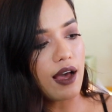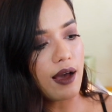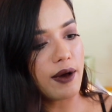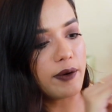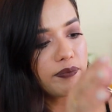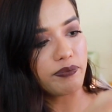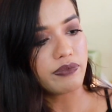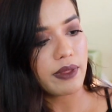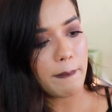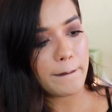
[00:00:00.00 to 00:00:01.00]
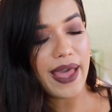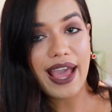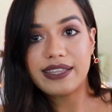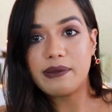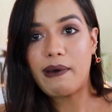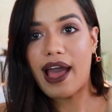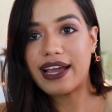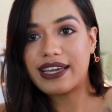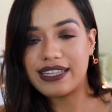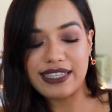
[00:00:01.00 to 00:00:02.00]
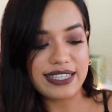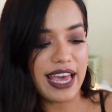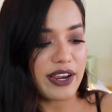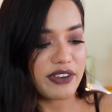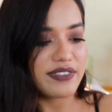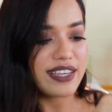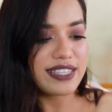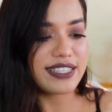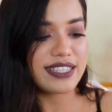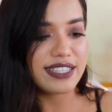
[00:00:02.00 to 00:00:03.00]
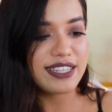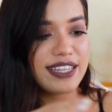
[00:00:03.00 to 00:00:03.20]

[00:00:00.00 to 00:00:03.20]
pack the bag inside of this.